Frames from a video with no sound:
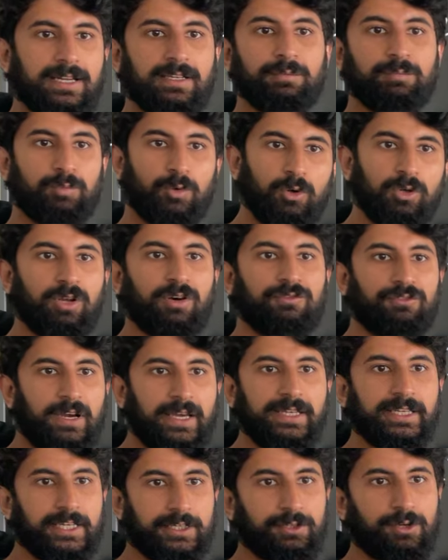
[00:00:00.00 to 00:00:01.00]
a pole of
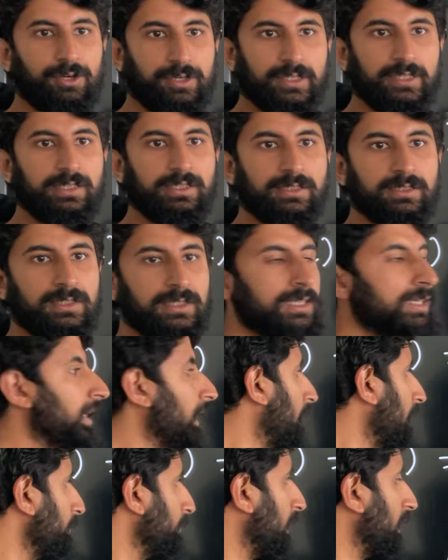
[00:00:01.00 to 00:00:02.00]
finite order,
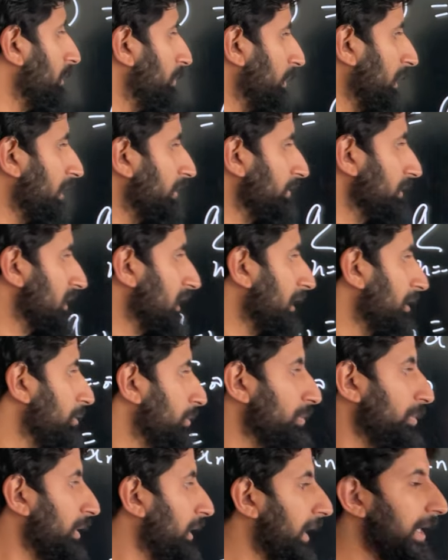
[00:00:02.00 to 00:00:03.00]
I multiplied with z to the
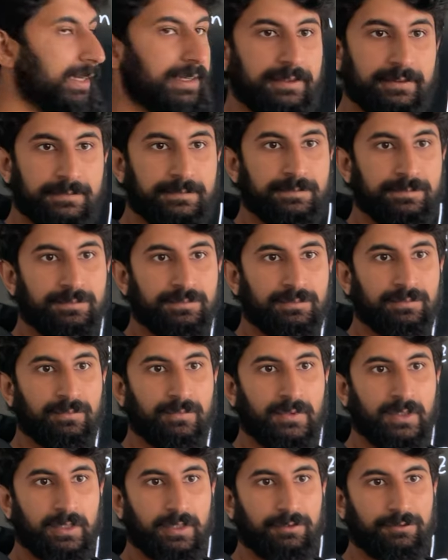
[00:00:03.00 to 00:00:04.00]
power n.
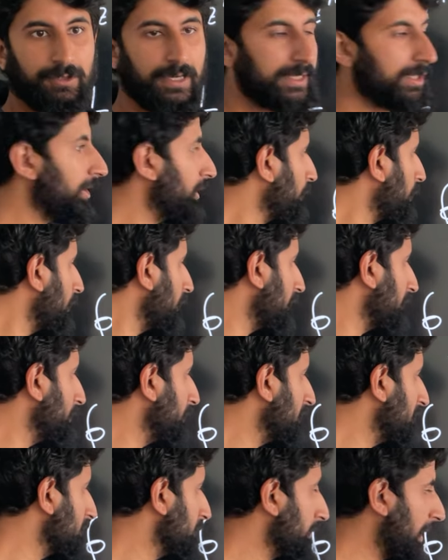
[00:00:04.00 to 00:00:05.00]
Finite order
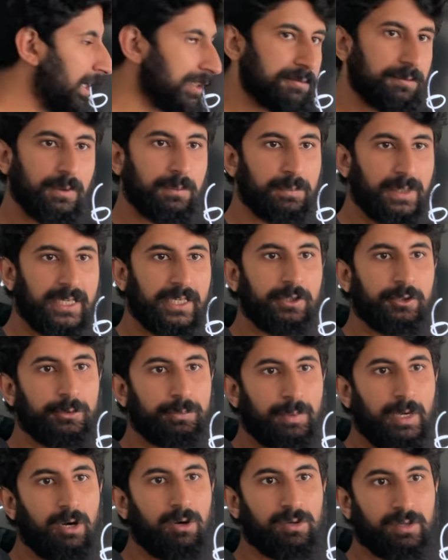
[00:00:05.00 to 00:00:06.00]
means maximum negative
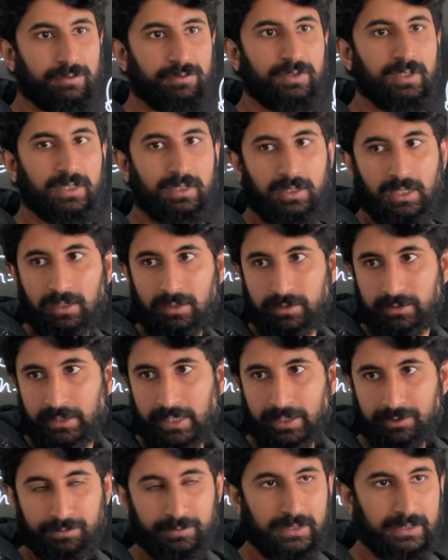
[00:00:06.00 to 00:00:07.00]
power
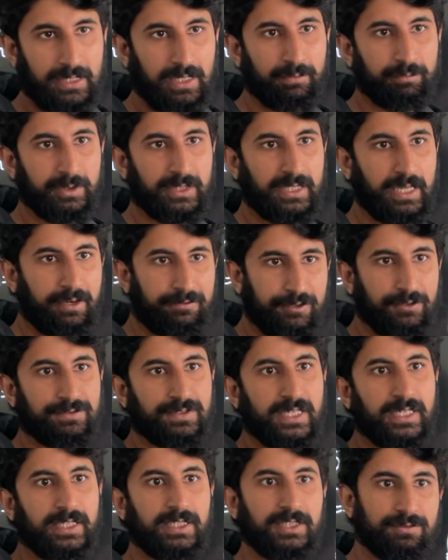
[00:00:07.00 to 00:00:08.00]
that will come in f of z
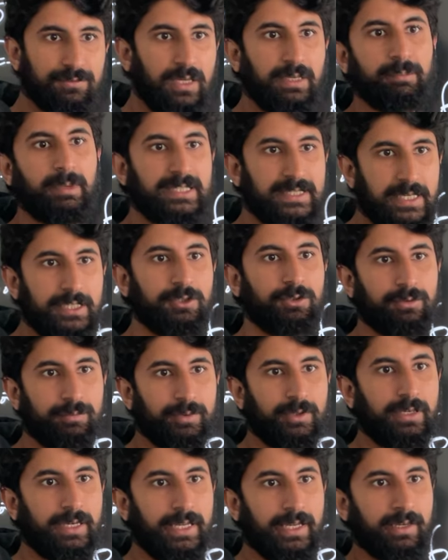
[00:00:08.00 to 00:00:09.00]
is 1 by z to the
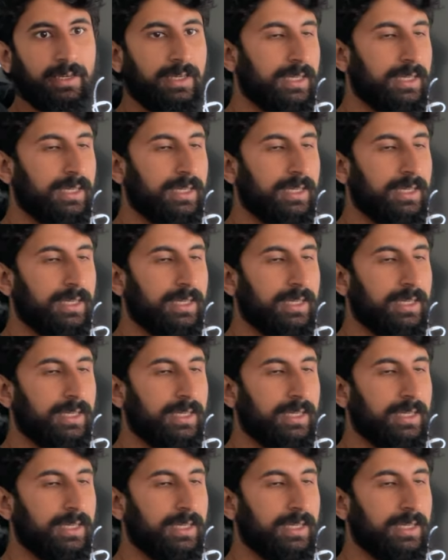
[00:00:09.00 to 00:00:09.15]
power n.